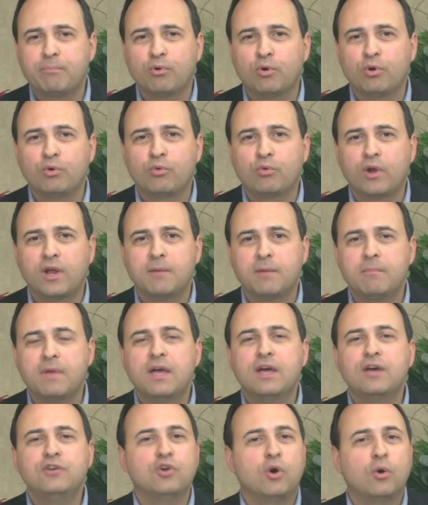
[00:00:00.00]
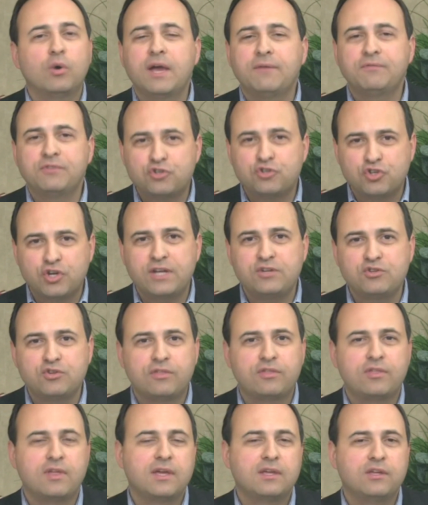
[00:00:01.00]
program don't have to change a
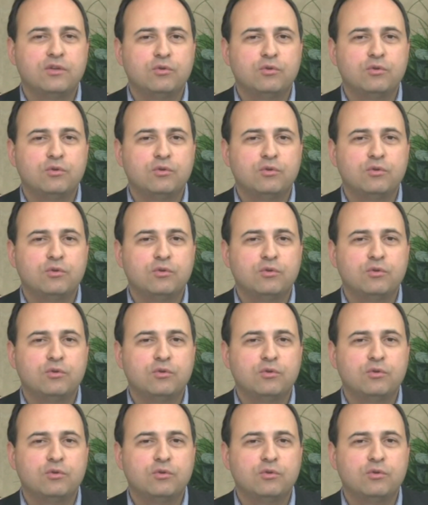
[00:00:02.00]
thing.